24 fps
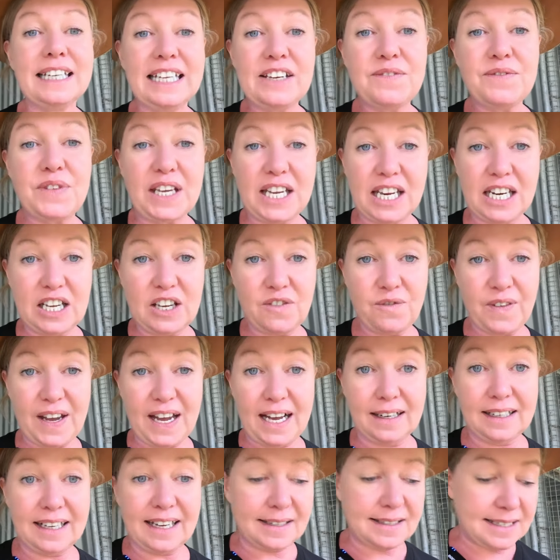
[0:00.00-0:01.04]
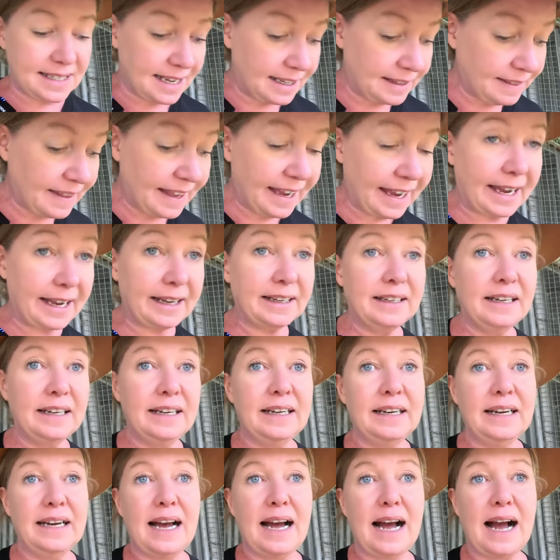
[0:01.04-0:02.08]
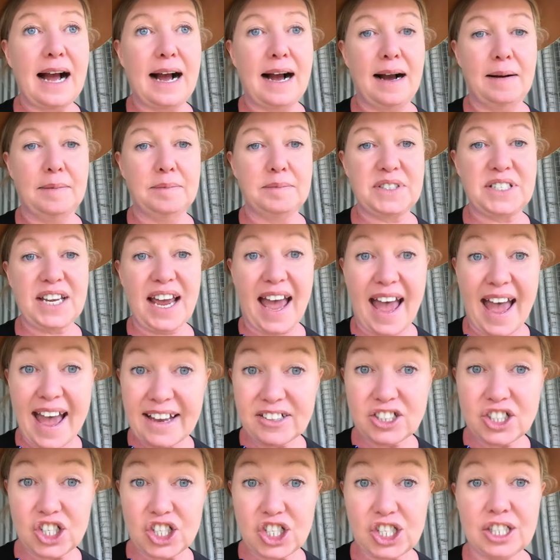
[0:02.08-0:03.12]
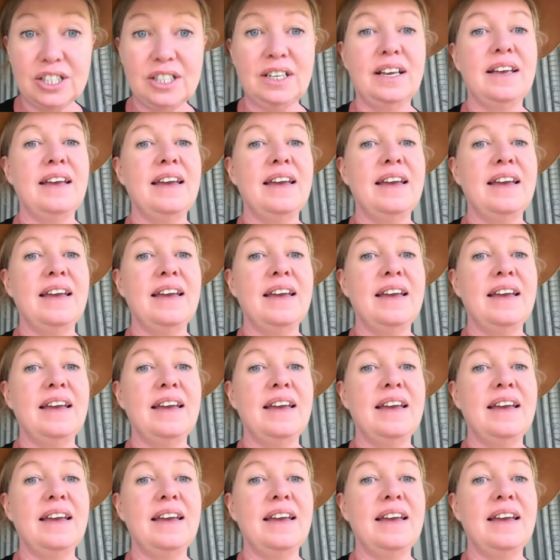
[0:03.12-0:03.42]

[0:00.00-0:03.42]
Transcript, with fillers: leave the guinea fowl eggs in there um, to hatch.